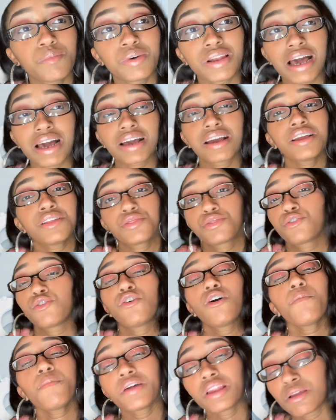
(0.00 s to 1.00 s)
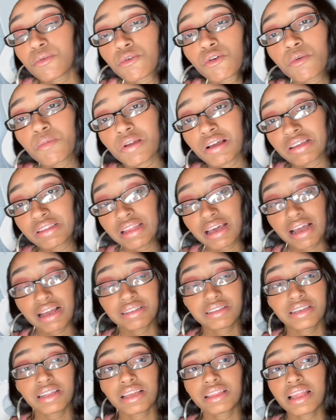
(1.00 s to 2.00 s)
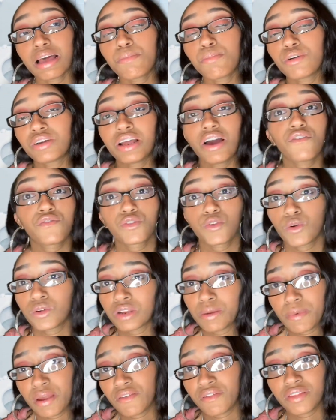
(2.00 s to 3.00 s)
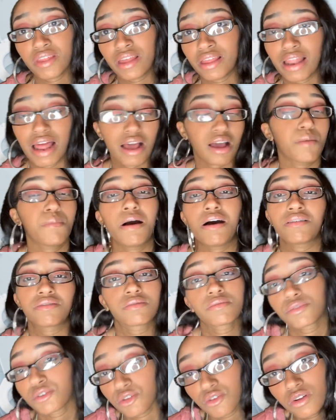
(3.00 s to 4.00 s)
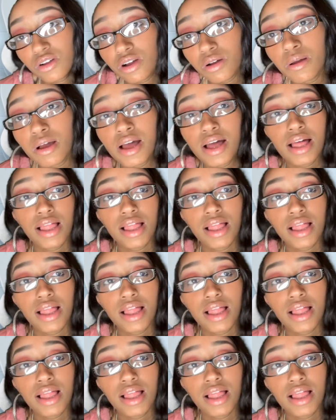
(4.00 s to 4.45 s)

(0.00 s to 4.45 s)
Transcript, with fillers: But I couldn't throw up anymore because, like I said, at that point I've thrown up everything that I could possibly throw up.